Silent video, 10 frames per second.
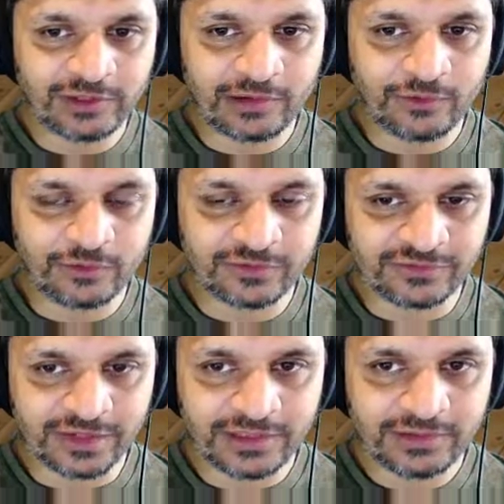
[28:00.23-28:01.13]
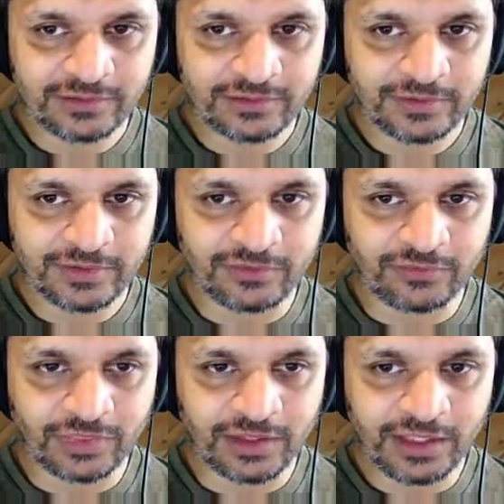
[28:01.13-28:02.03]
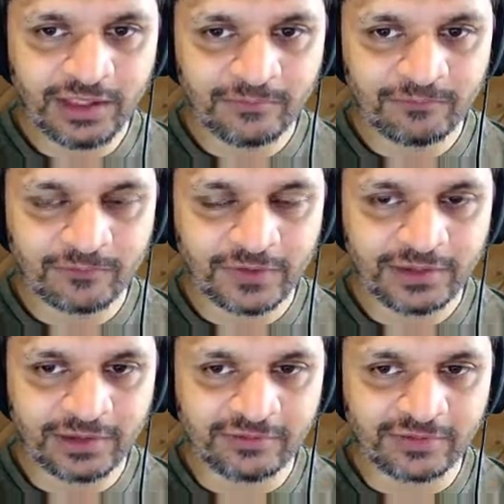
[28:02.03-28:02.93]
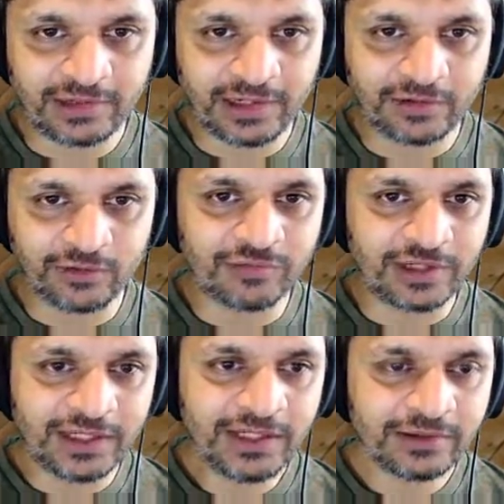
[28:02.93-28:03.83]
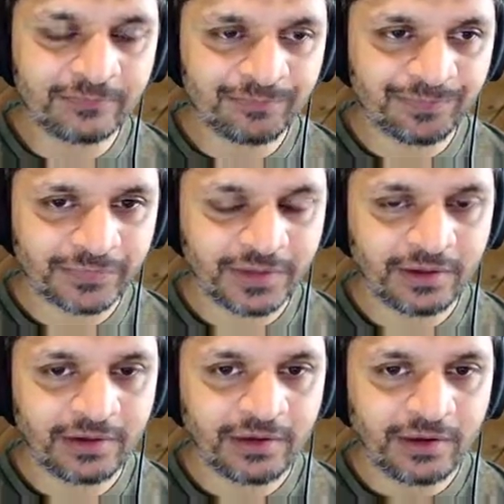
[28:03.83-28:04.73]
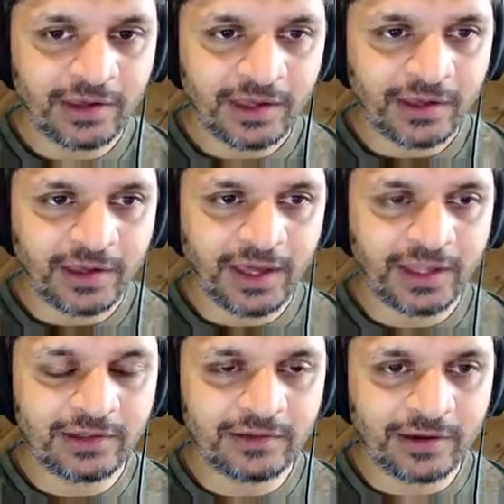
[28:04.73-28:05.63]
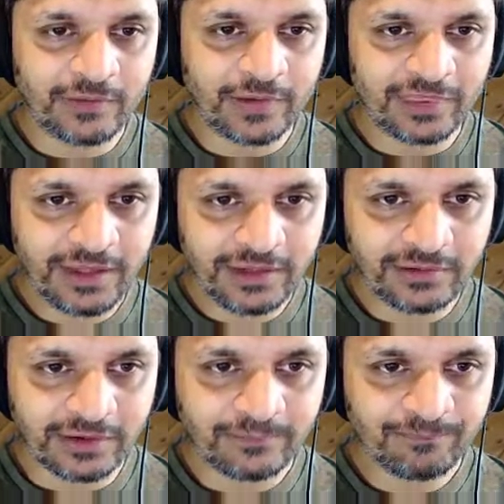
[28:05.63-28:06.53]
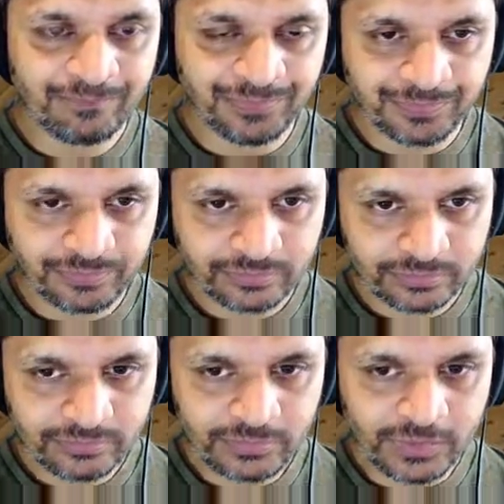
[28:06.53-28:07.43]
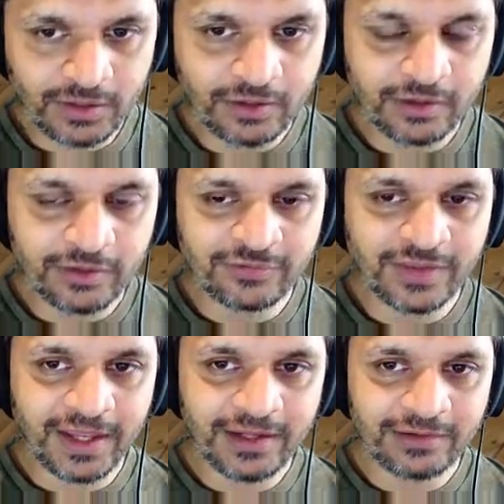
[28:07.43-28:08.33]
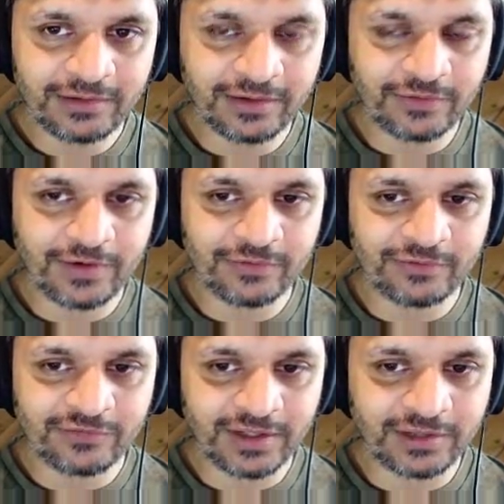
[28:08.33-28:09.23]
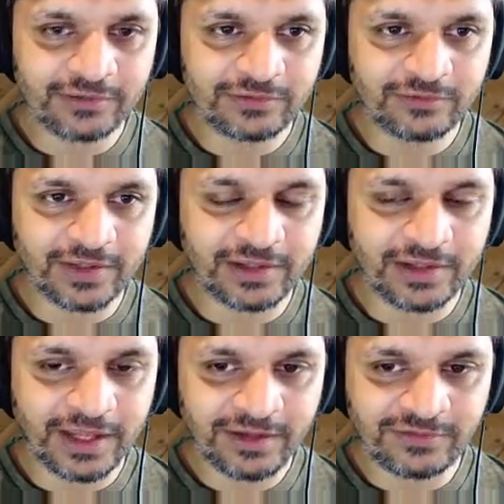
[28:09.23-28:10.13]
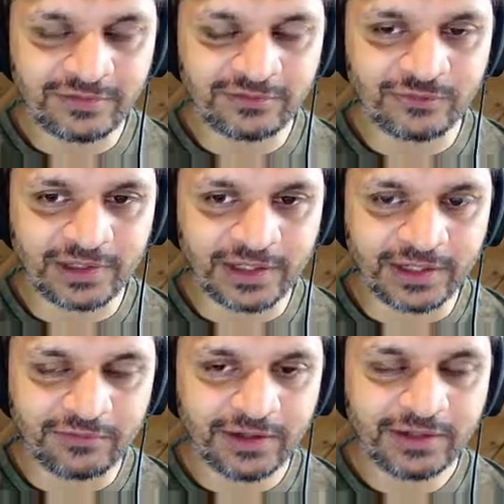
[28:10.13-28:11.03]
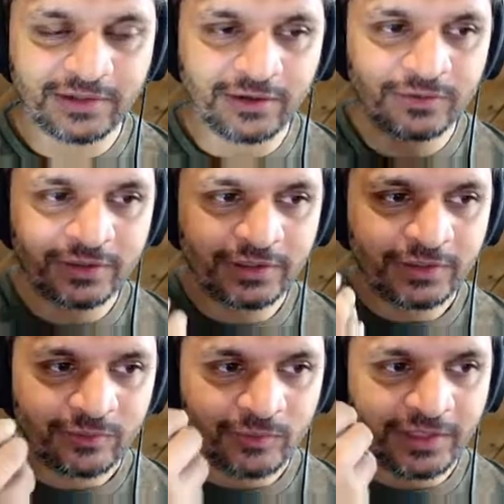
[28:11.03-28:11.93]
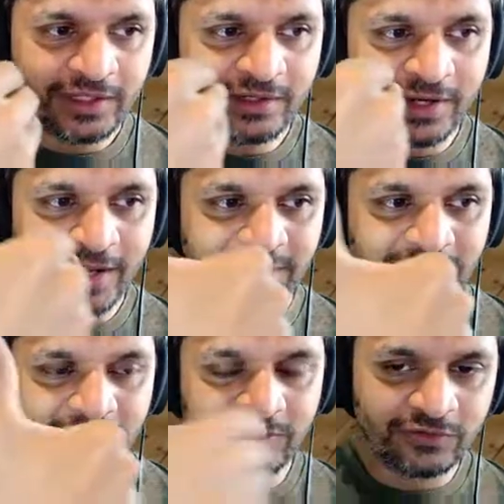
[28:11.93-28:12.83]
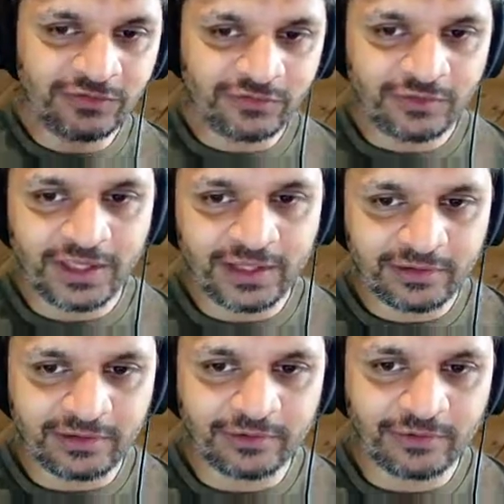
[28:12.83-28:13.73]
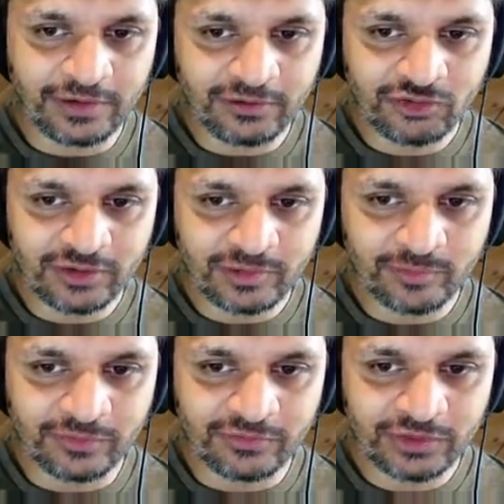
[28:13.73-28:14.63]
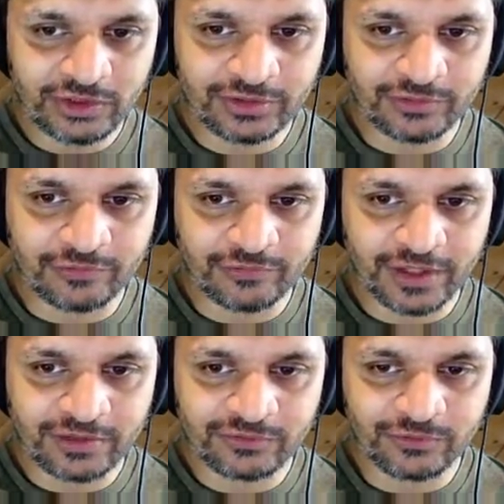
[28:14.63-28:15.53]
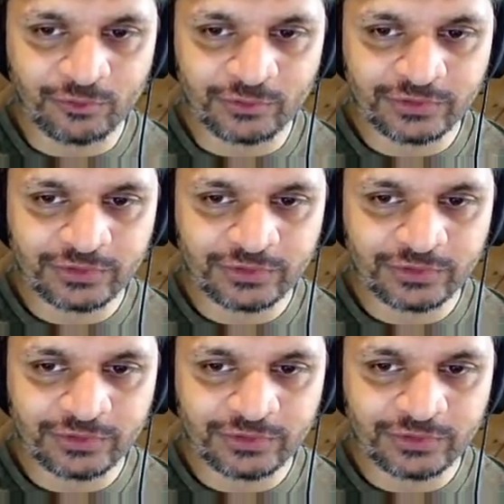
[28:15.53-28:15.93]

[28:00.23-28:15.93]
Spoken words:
along z, is 3, right? That's the length of the link. And our theta is the angle around z to get the axes to align, right? Now we need 90 just to get the original position of x0